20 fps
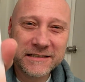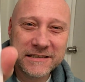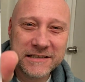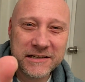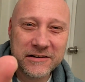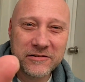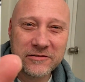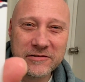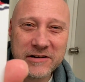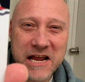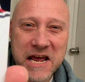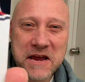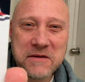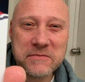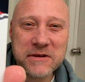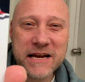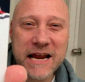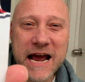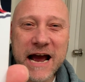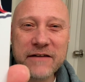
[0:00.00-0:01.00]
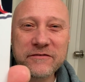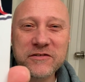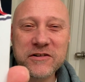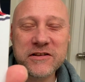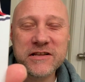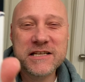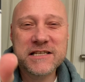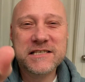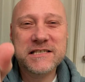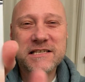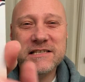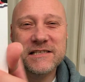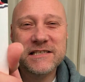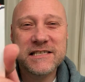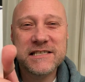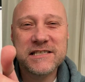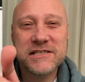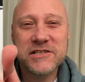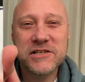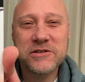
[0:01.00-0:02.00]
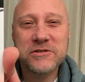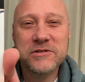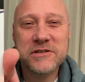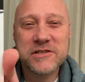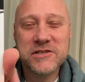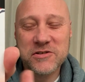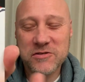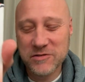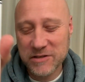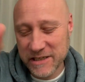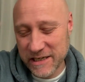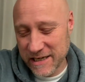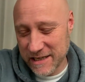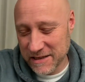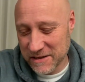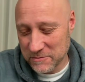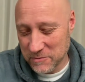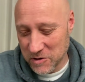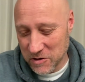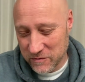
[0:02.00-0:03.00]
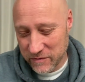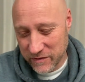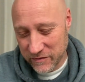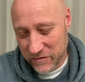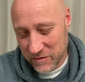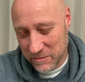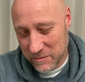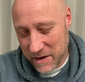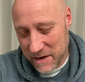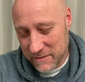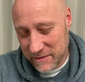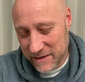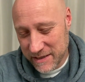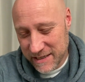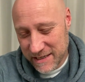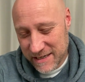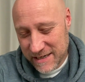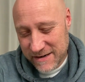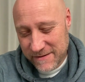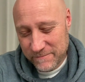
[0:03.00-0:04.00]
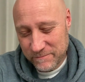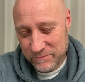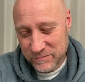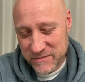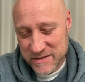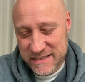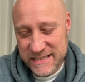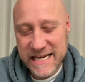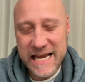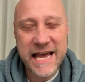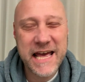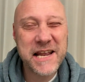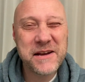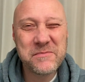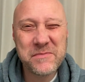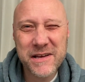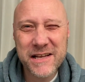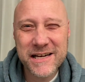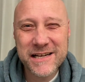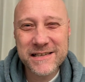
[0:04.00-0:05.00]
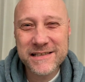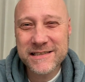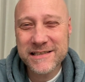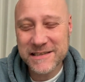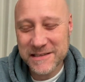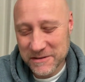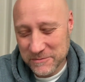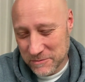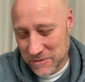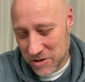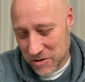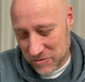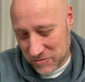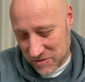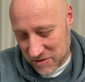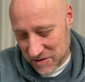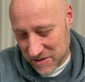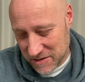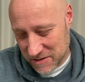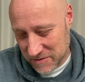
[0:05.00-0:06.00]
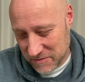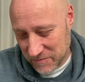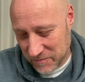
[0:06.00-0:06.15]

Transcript: name it after this, because this dude is only in the movie for maybe 10 minutes at the most.